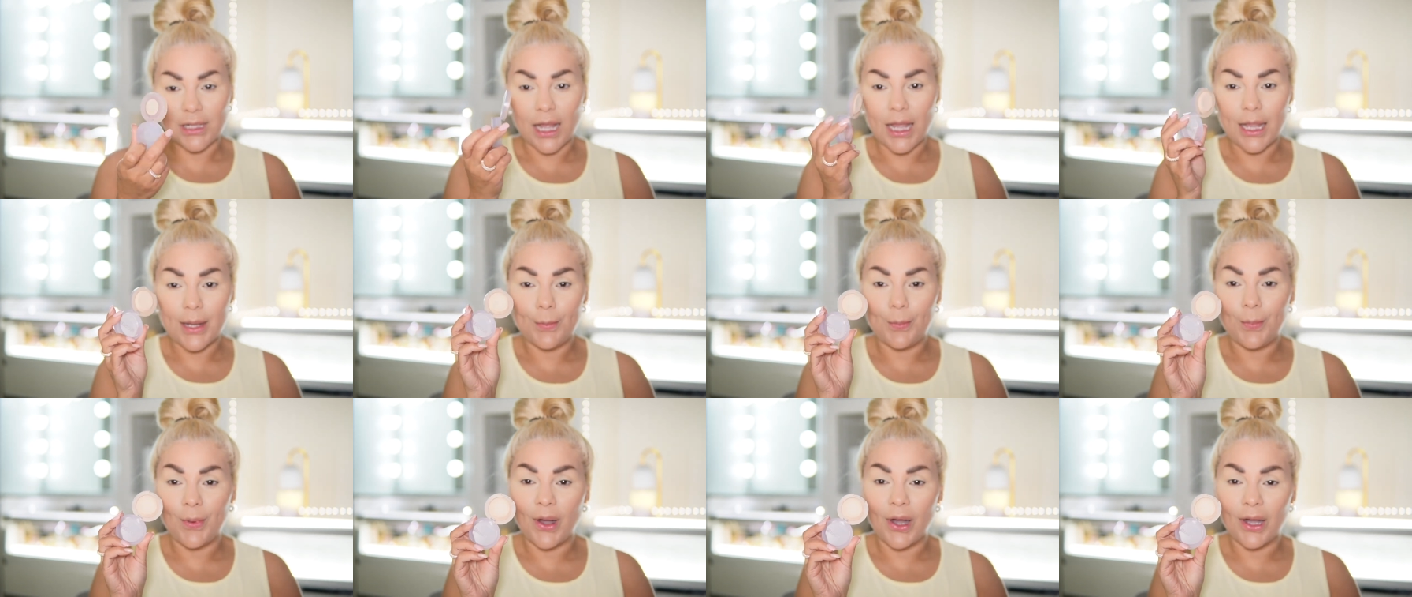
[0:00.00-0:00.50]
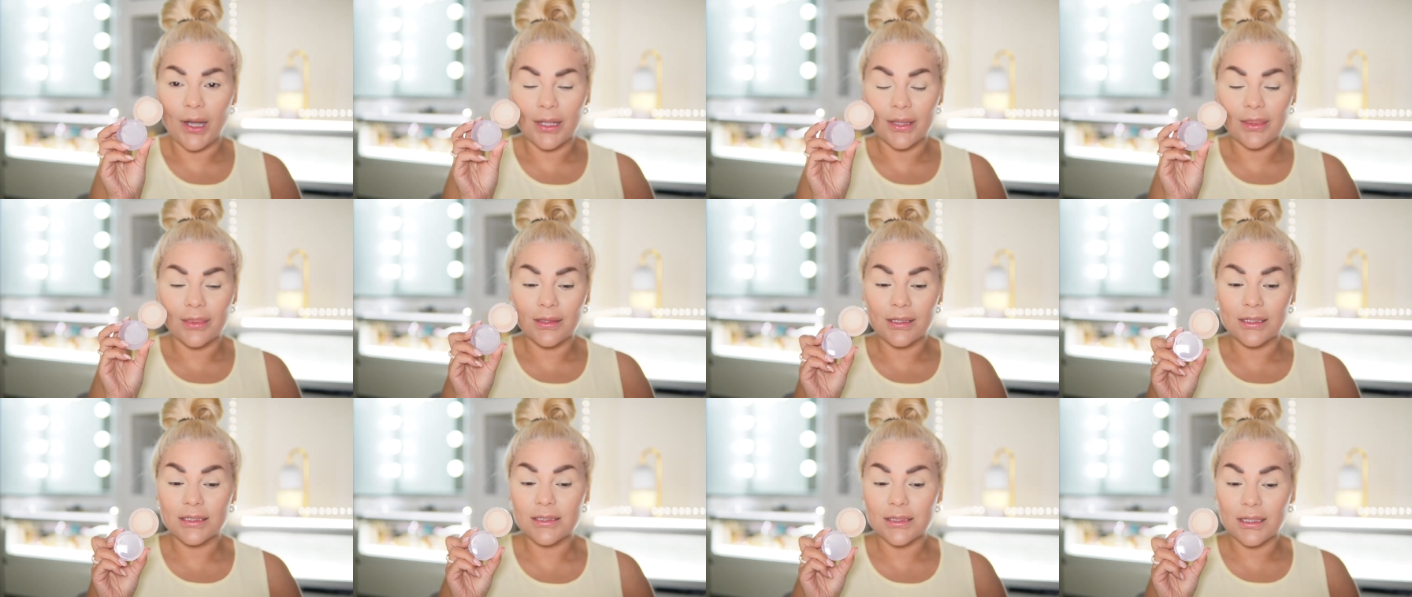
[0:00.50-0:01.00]
I bought
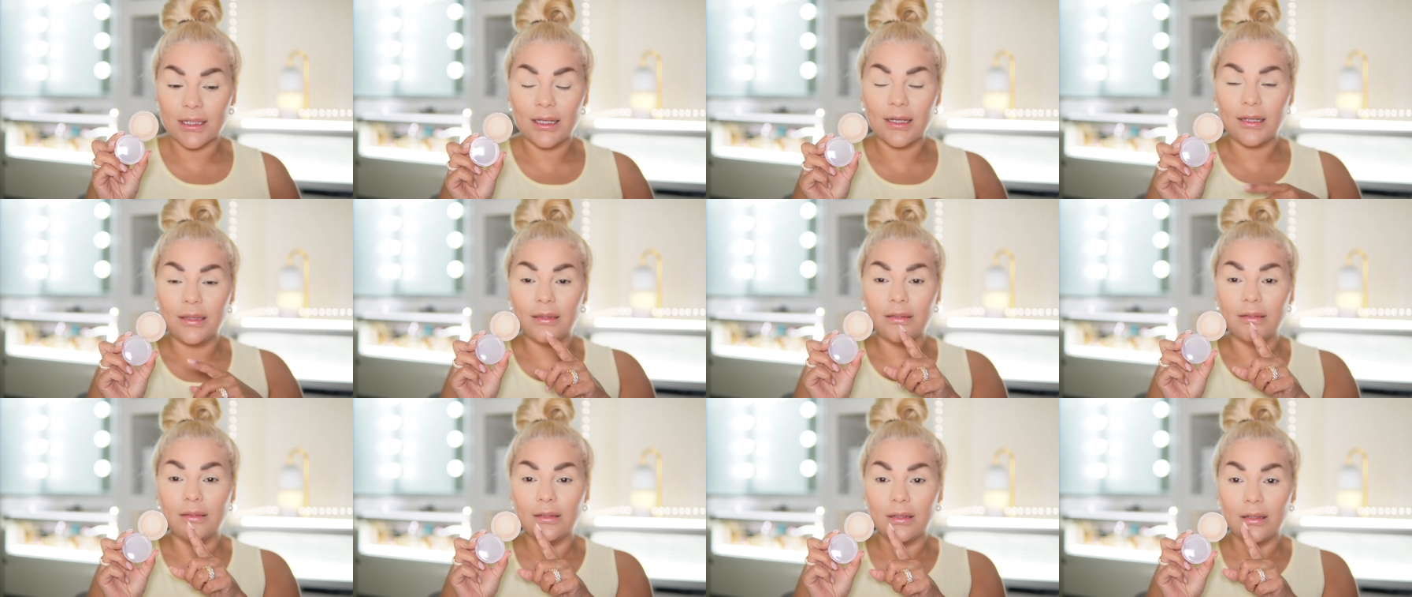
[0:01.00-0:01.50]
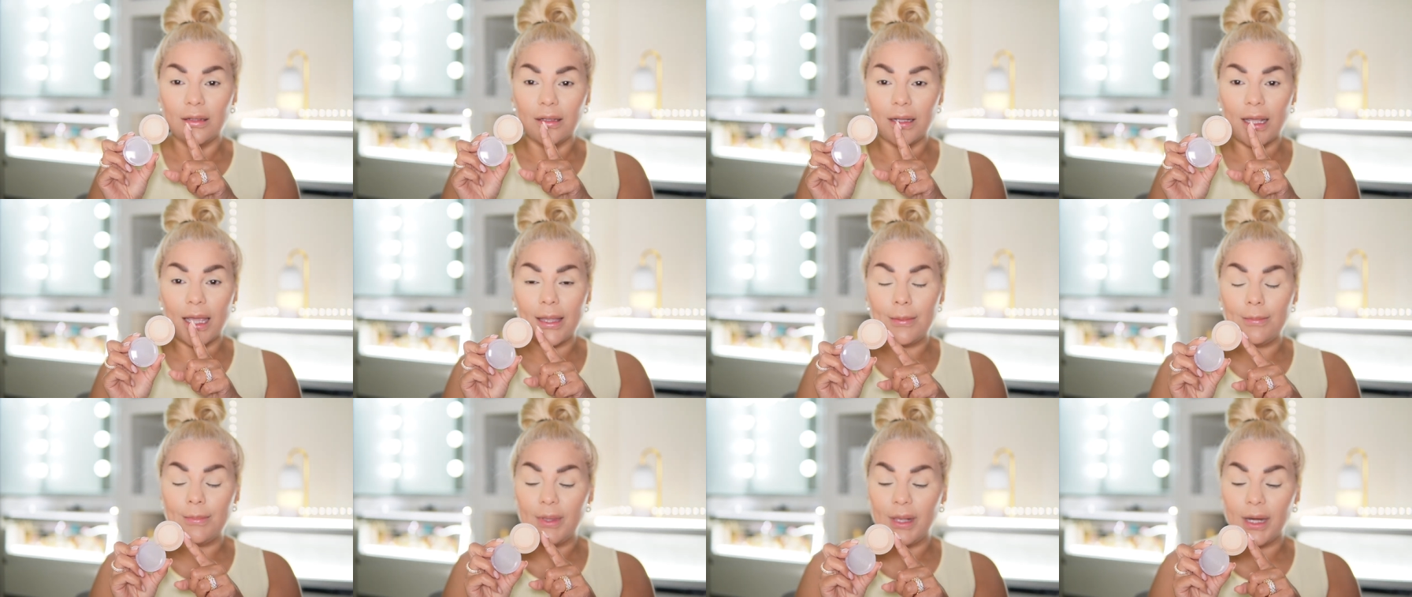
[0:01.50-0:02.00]
this in
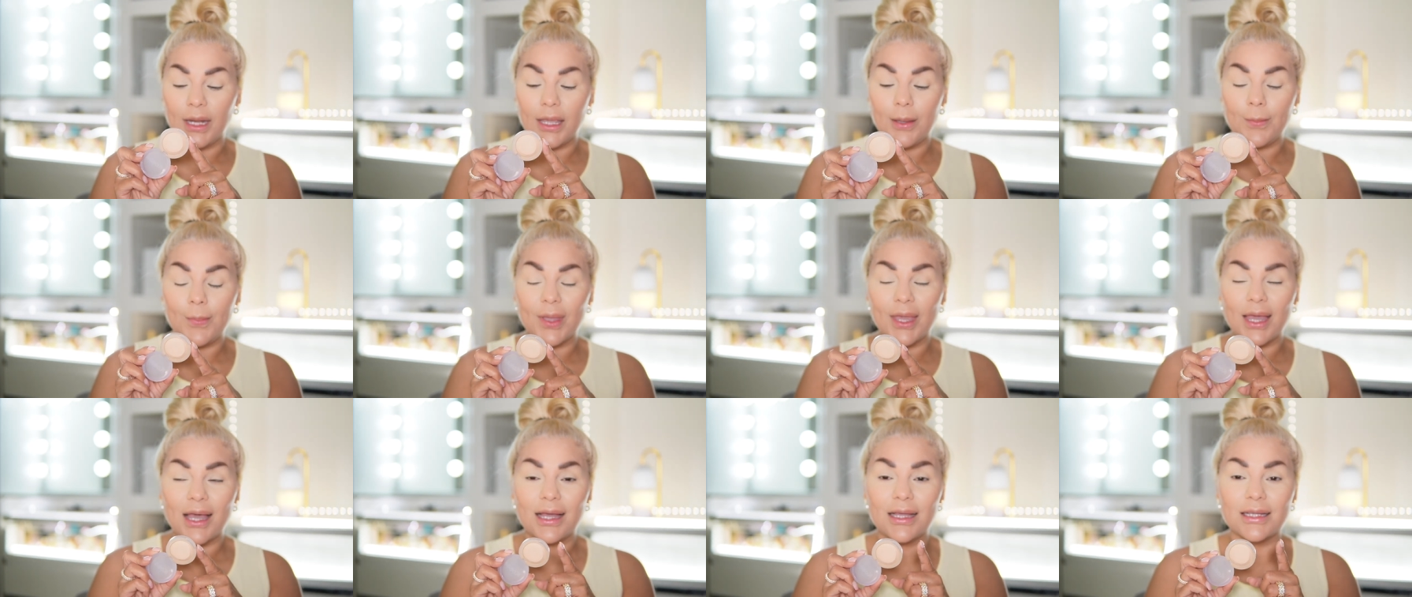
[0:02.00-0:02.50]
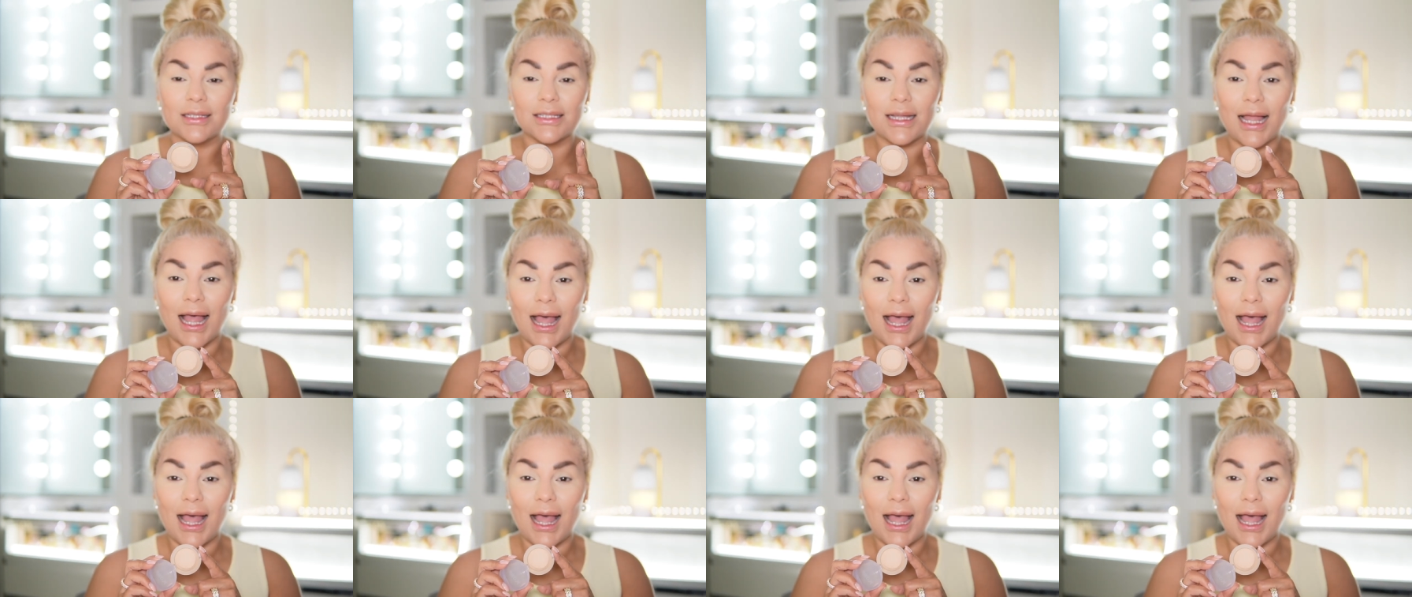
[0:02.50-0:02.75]
a mini because